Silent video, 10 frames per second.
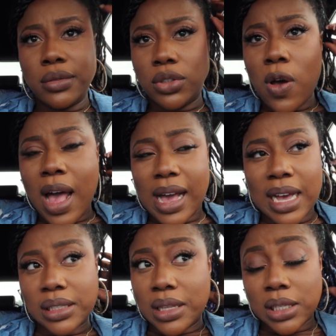Yo, hi
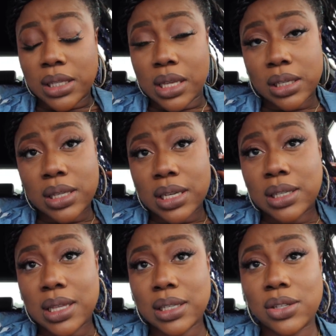guys.
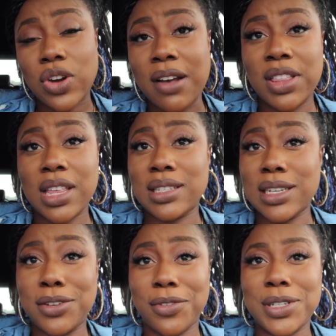This driving thing is
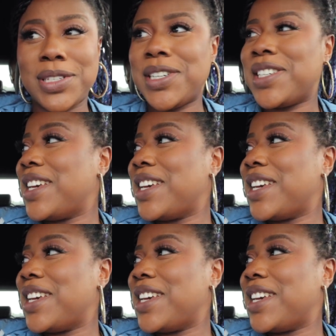actually very serious,